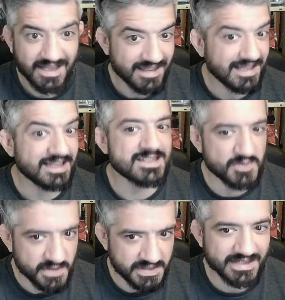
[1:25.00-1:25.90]
That's
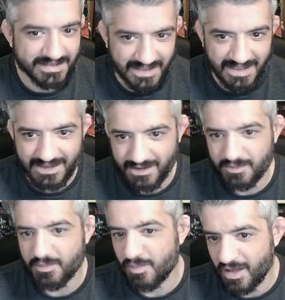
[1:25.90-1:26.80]
really
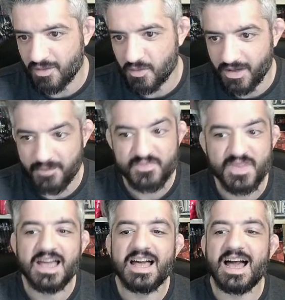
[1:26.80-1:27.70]
unlucky, by the way.
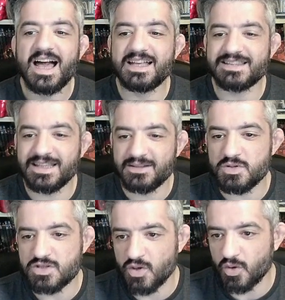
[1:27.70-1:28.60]
And let
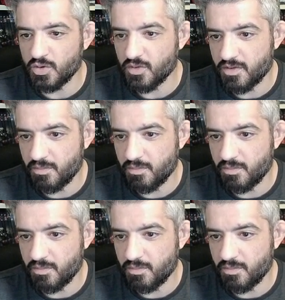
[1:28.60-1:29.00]
me show you the